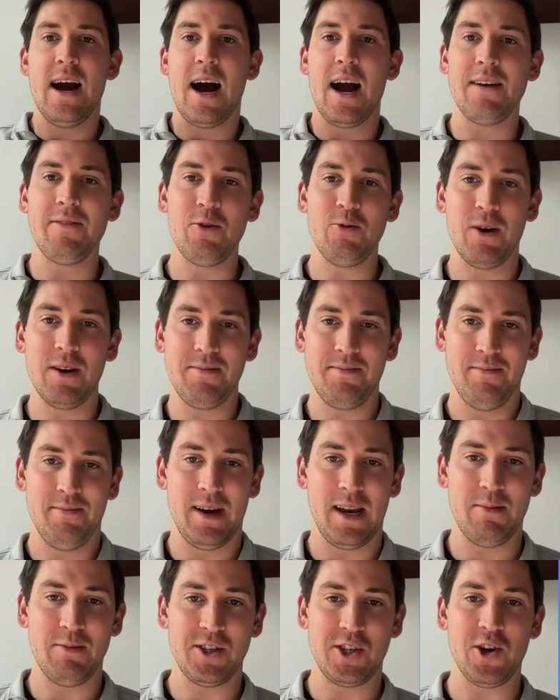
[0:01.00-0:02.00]
Hi everyone,
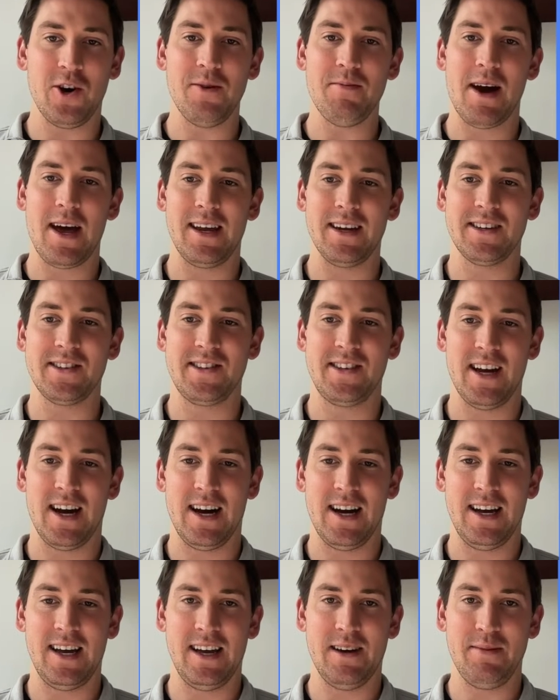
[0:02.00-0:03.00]
my name is Joey Maddox.
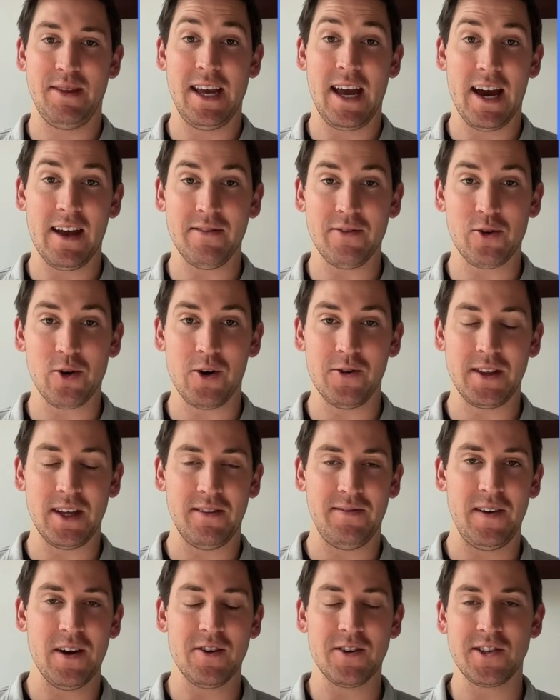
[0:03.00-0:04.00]
I am the head of growth
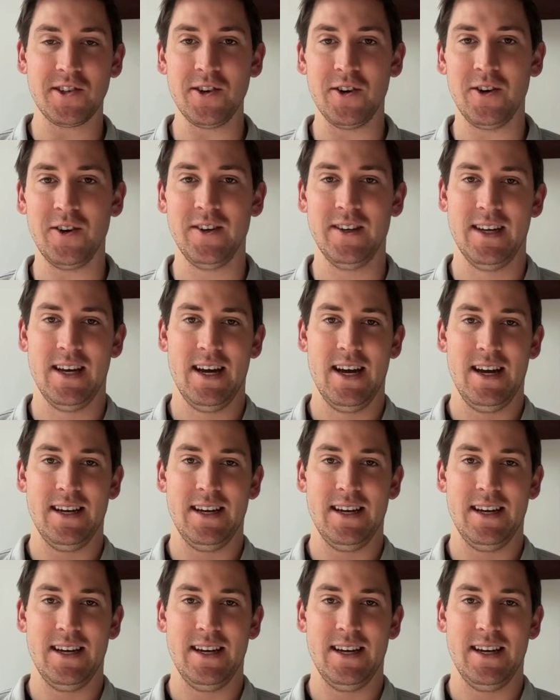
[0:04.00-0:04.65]
at Verisoul.